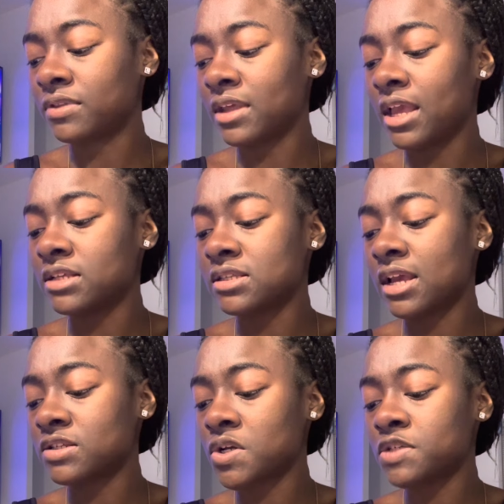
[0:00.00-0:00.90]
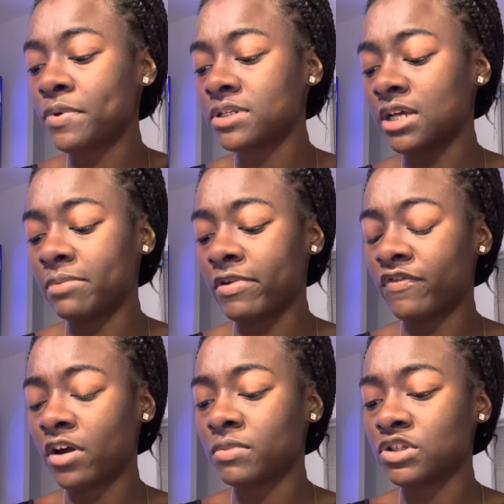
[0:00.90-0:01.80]
things. Yeah, so this person could have been
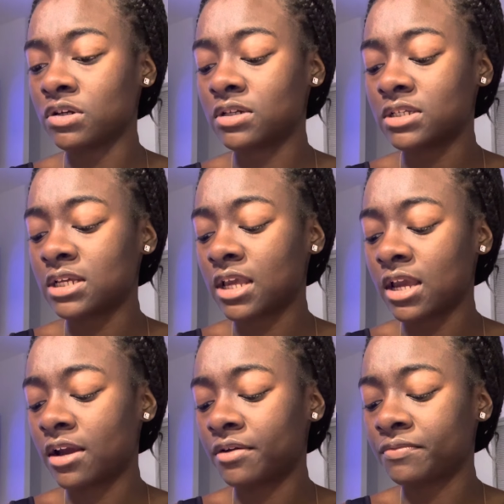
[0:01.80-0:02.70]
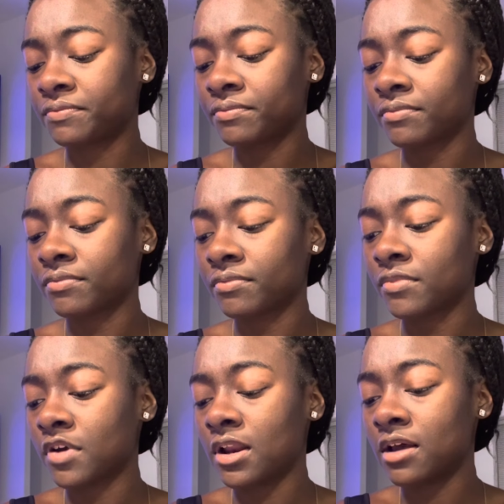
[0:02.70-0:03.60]
very materialistic here.
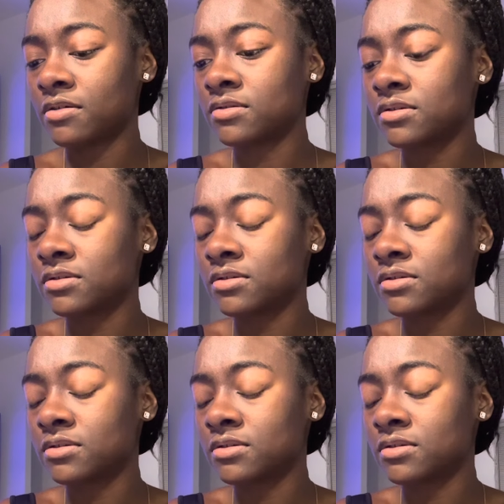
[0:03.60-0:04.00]
What else?